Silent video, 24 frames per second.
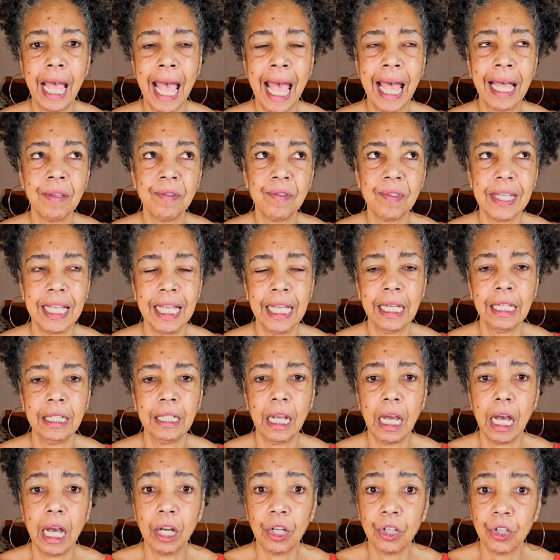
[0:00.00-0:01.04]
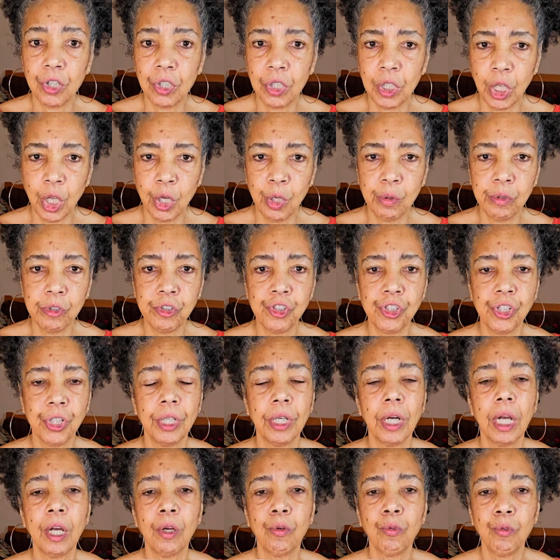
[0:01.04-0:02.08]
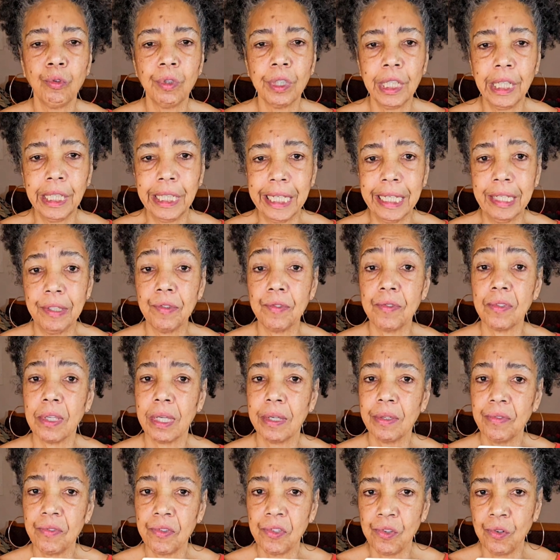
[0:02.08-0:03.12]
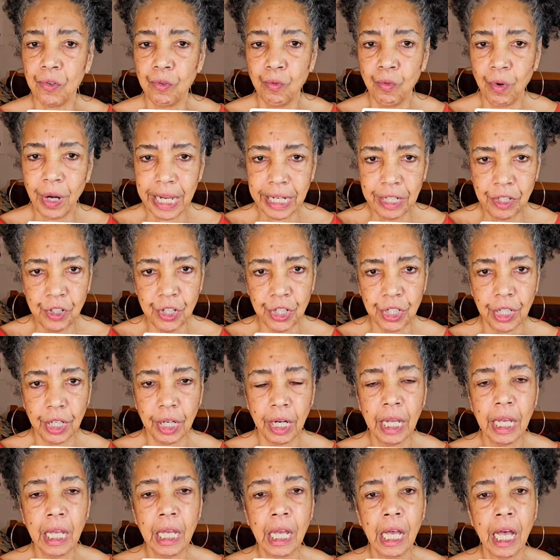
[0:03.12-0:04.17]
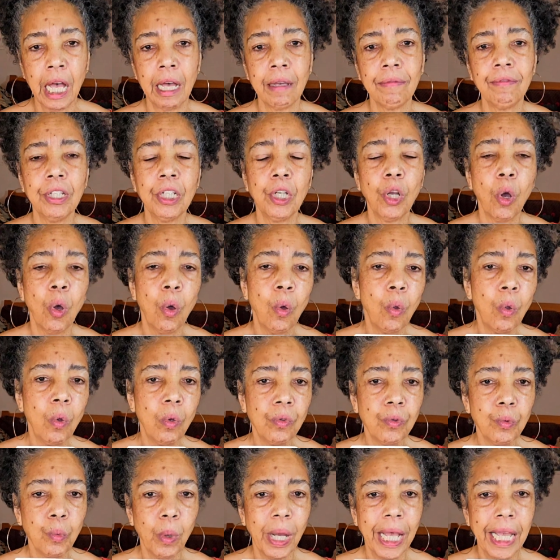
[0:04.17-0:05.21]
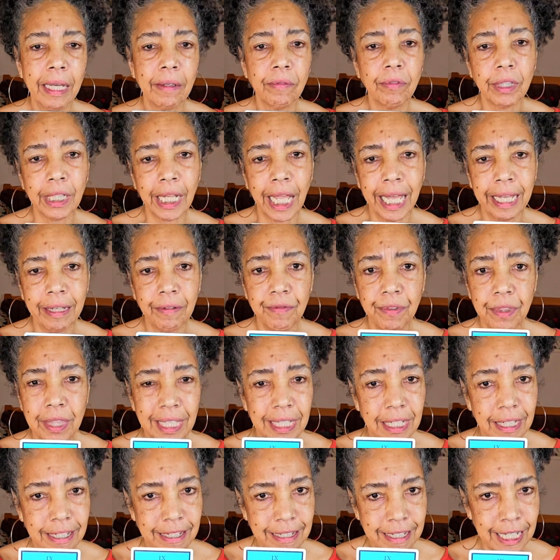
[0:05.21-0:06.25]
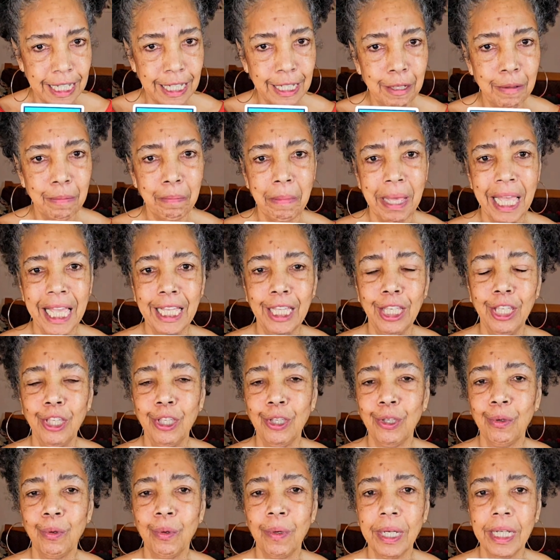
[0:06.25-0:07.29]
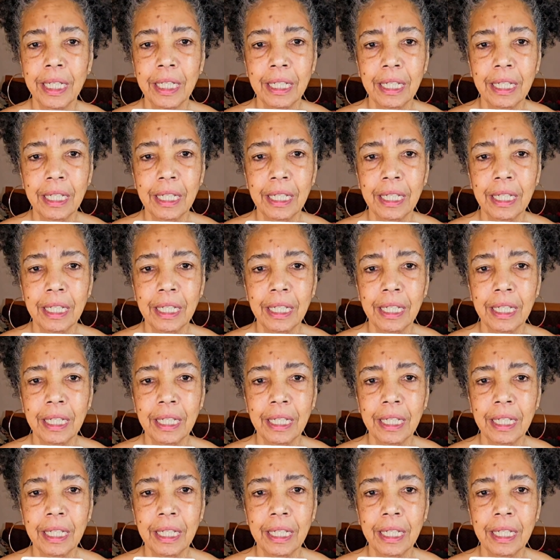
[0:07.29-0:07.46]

as in a closure, a release, a surrender of an old way of life that didn't make you